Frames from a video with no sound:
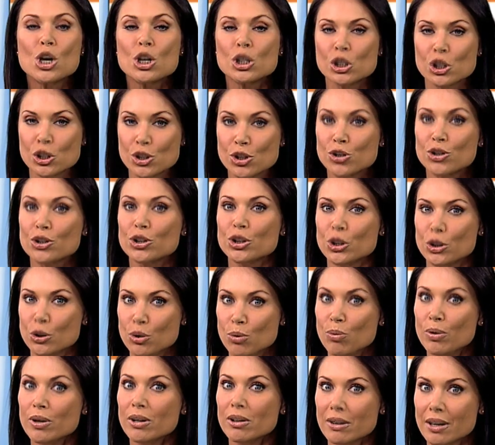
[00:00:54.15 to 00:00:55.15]
Sure,
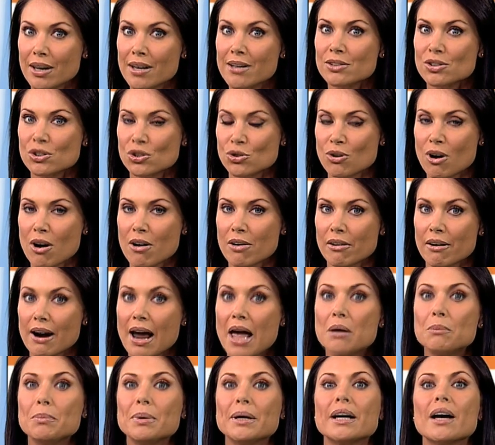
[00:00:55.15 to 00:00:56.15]
you will get stronger
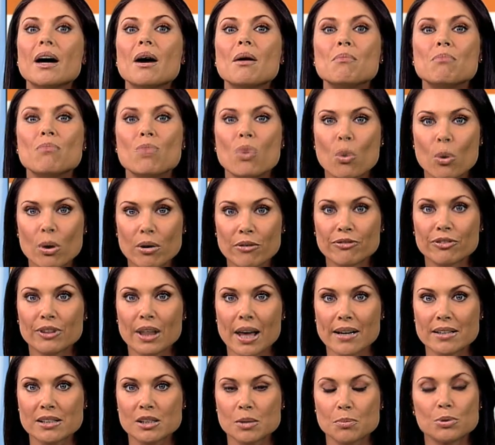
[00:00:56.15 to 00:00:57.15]
and become more
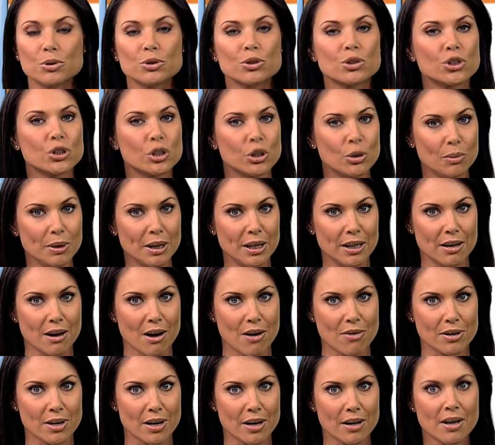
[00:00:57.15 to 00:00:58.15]
flexible doing
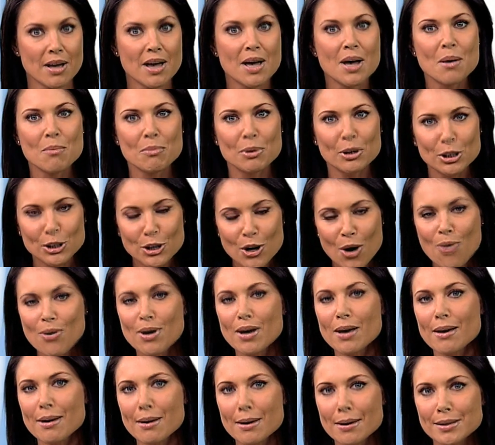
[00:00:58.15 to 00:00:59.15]
yoga, but
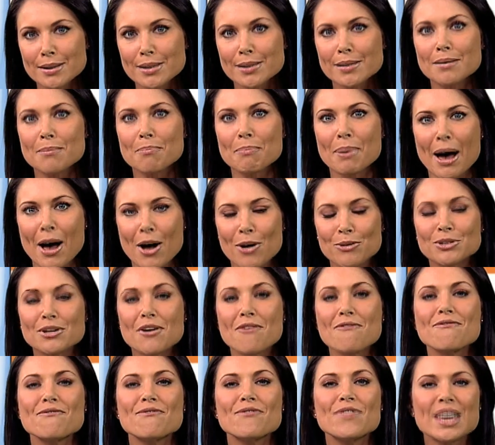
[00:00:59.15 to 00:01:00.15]
yoga is about
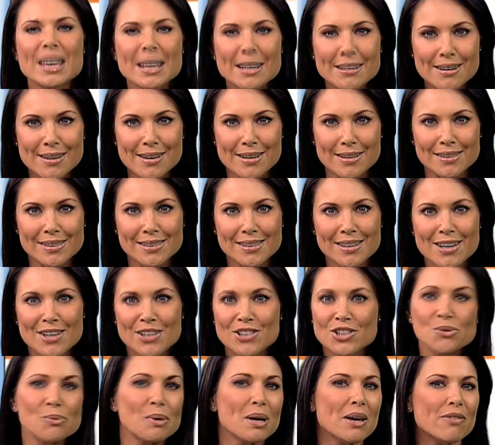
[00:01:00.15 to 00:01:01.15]
fitness.
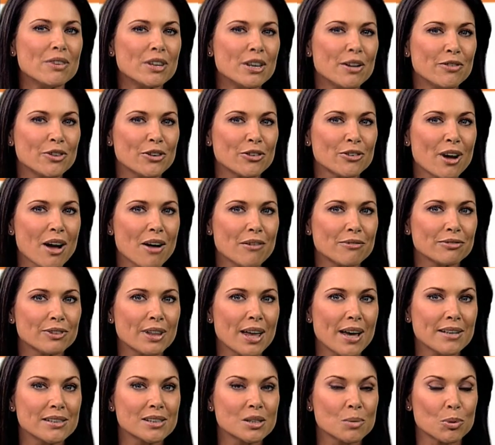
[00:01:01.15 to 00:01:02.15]
So even if you're not
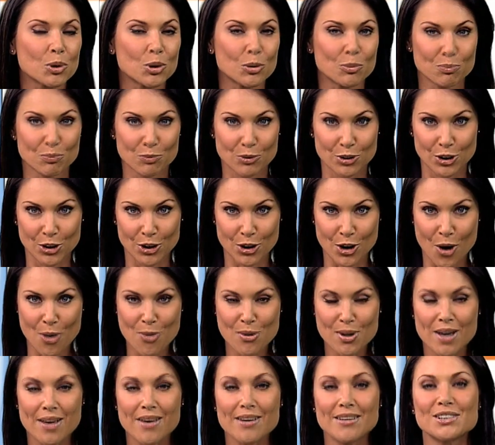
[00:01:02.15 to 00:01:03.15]
flexible,
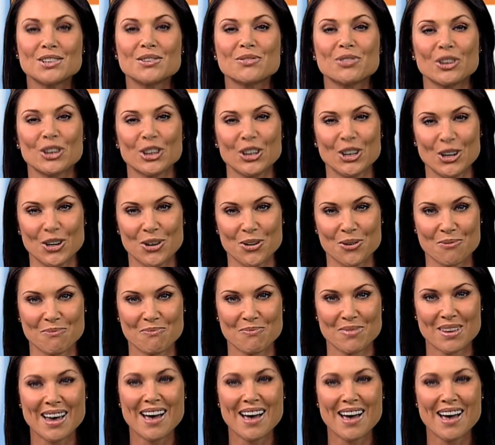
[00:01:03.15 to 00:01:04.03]
yoga is for you.